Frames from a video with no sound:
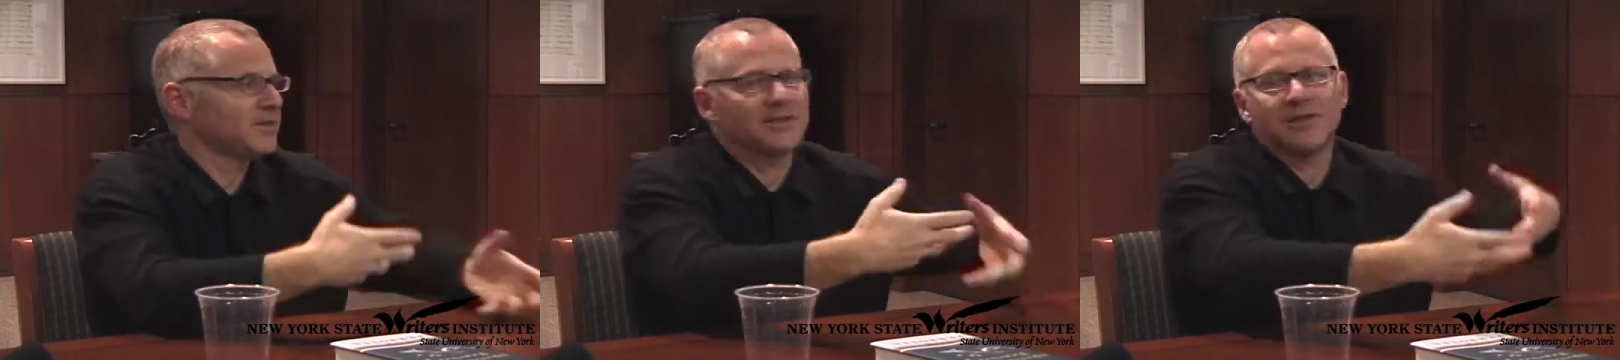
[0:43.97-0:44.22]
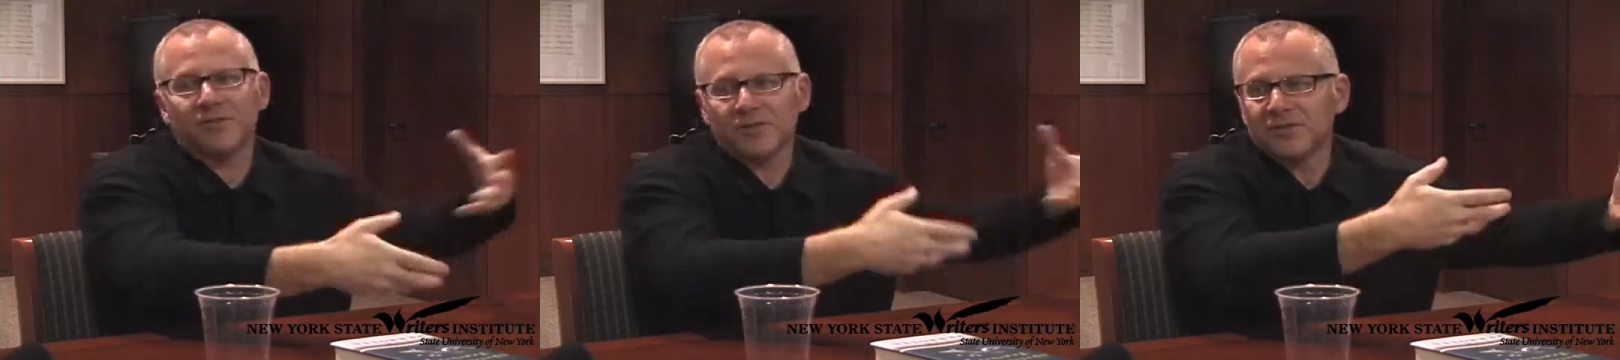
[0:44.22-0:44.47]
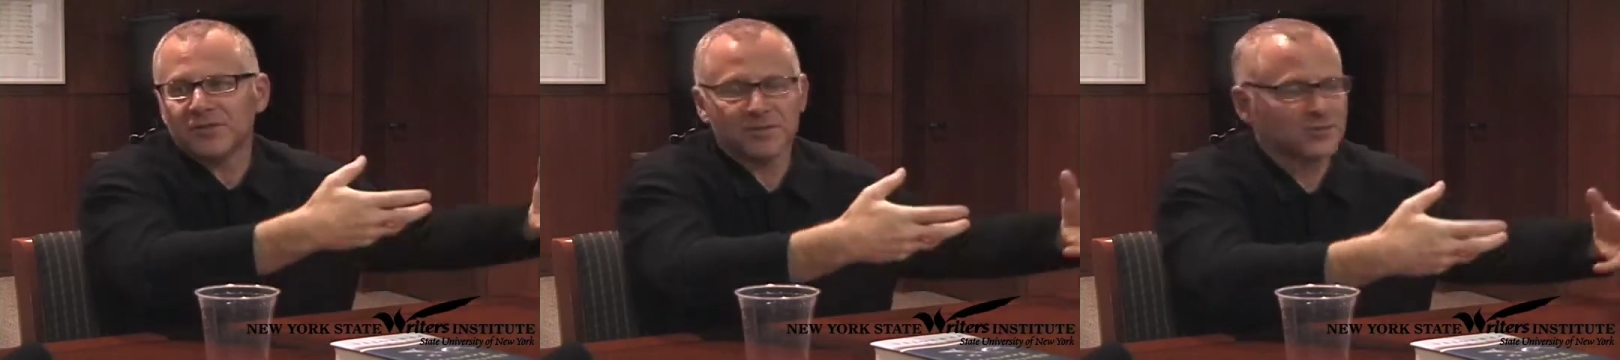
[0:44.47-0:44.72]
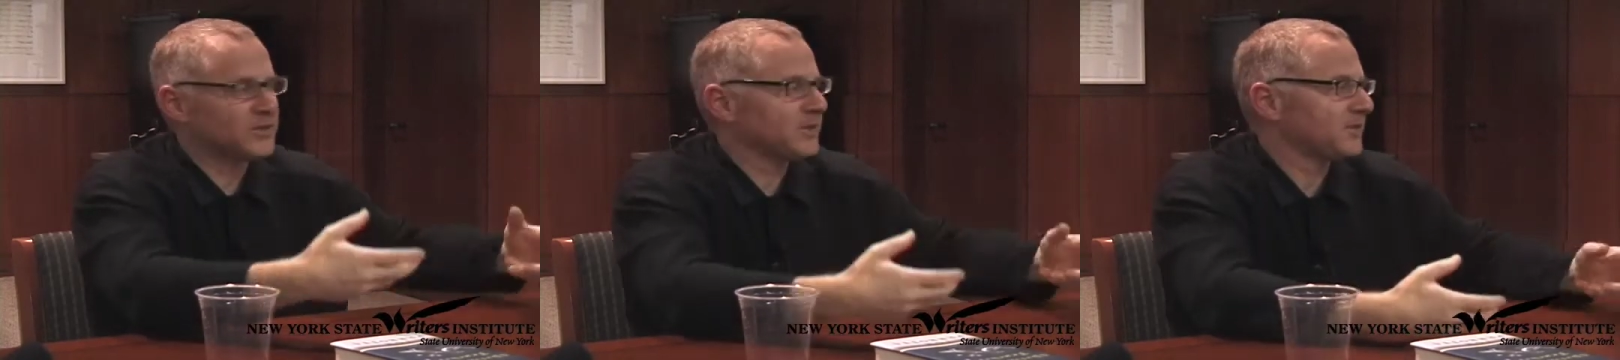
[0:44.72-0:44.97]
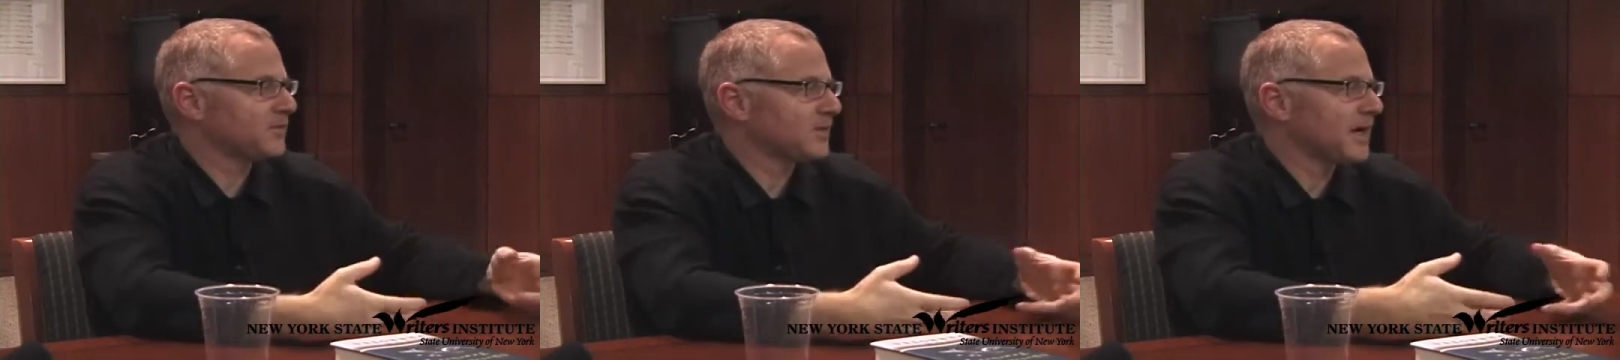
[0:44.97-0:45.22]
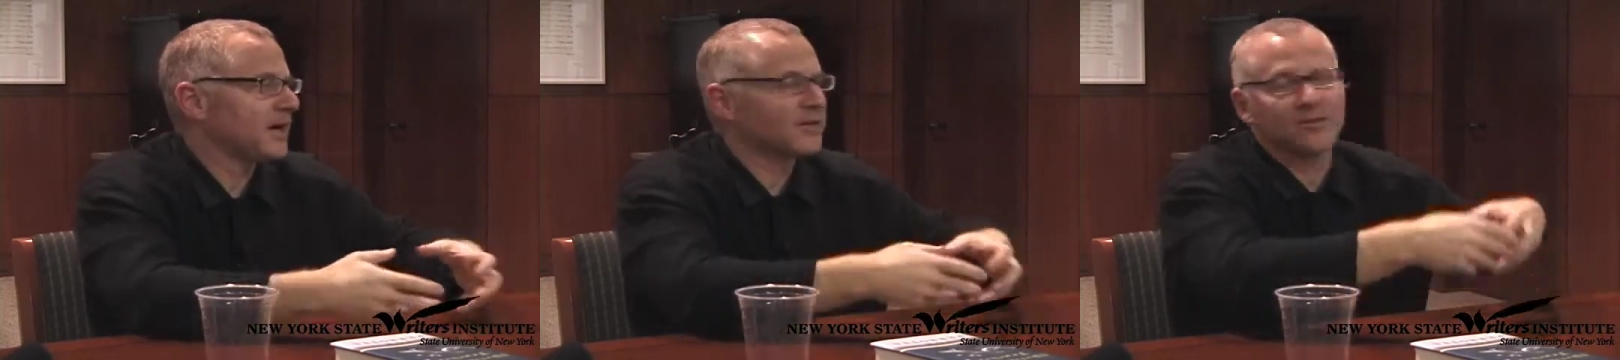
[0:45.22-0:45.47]
the differences between the two
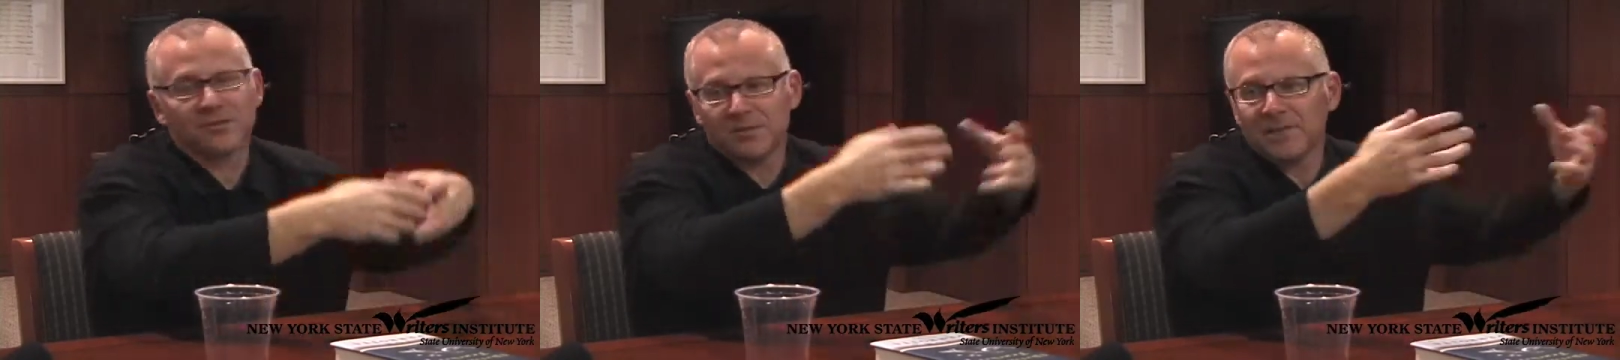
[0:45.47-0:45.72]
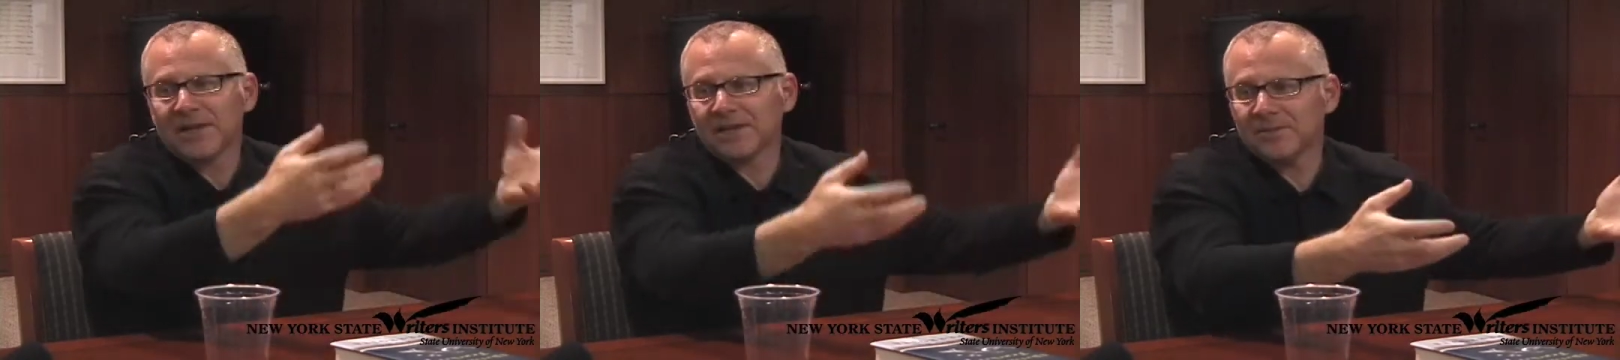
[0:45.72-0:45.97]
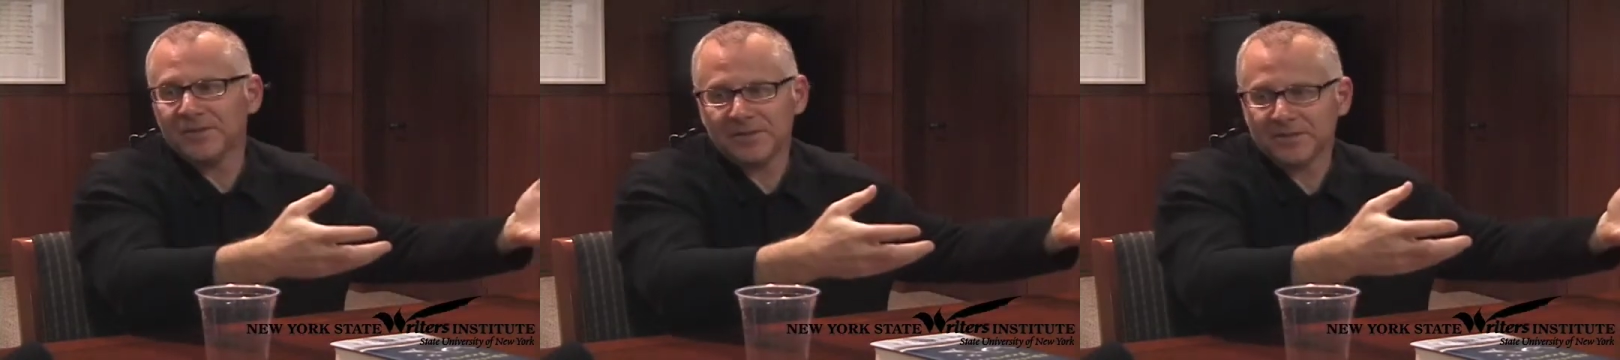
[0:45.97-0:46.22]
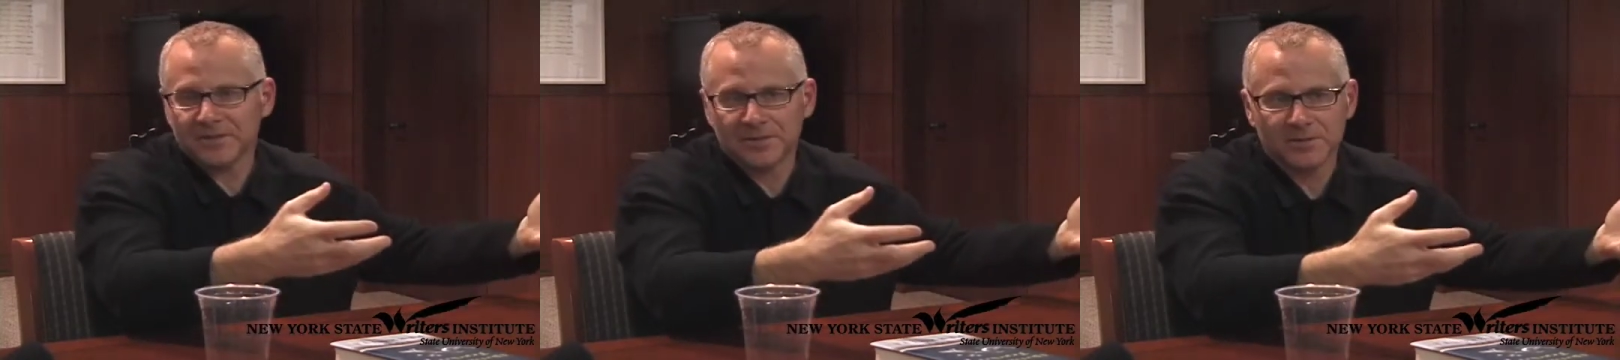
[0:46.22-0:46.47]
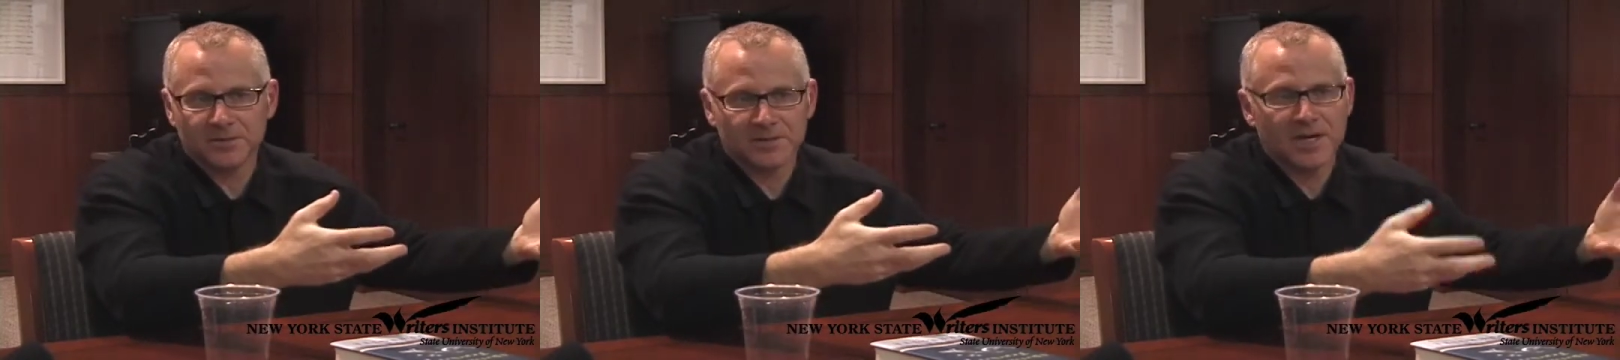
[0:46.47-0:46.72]
characters and make them as, you know,